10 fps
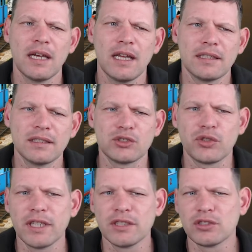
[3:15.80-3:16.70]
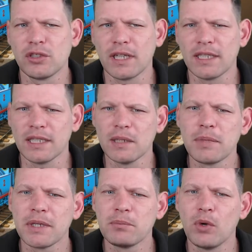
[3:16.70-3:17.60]
and the trains look a little
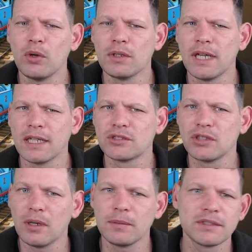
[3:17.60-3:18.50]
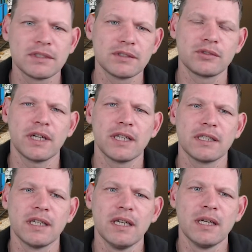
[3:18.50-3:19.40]
bit more like Thomas the
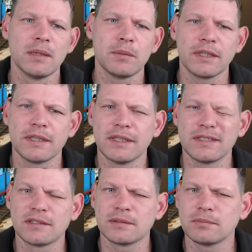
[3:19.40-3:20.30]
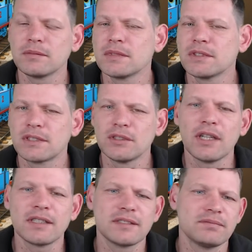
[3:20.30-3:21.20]
train, but it's
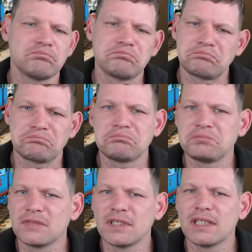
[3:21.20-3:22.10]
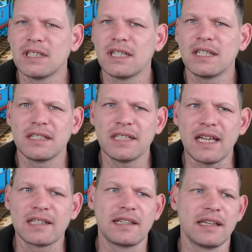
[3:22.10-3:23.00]
not
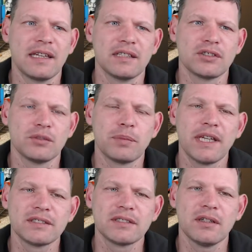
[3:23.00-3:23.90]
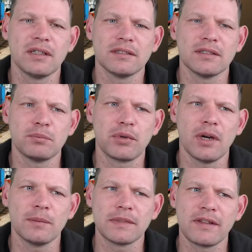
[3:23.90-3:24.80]
that clear. So based on the
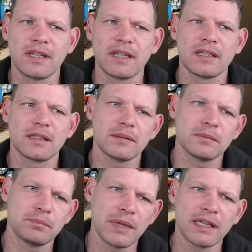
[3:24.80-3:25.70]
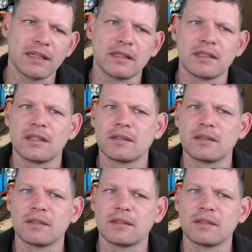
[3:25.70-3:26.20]
prompt, I think Bing